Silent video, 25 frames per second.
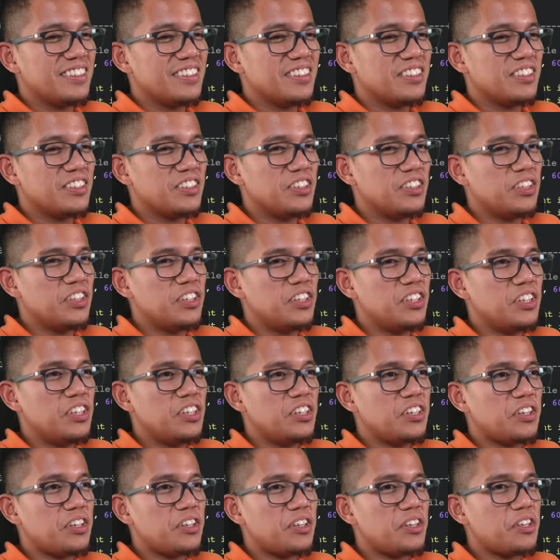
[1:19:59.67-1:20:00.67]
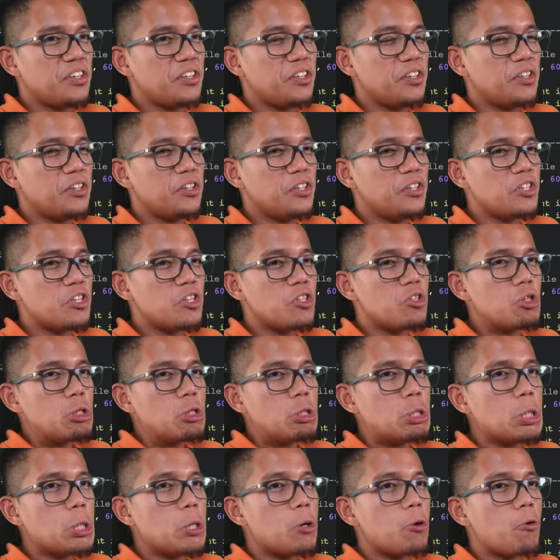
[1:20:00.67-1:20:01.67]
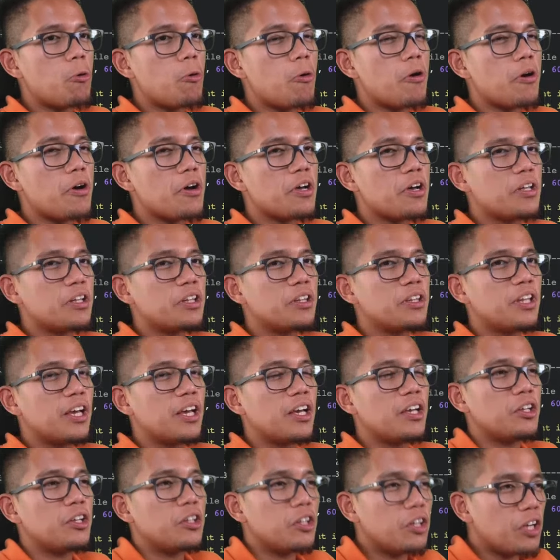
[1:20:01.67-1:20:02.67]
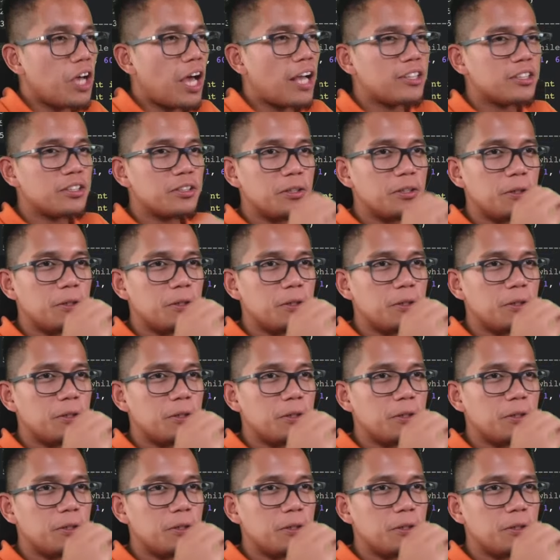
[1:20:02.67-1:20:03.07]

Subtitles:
You know what? Actually, you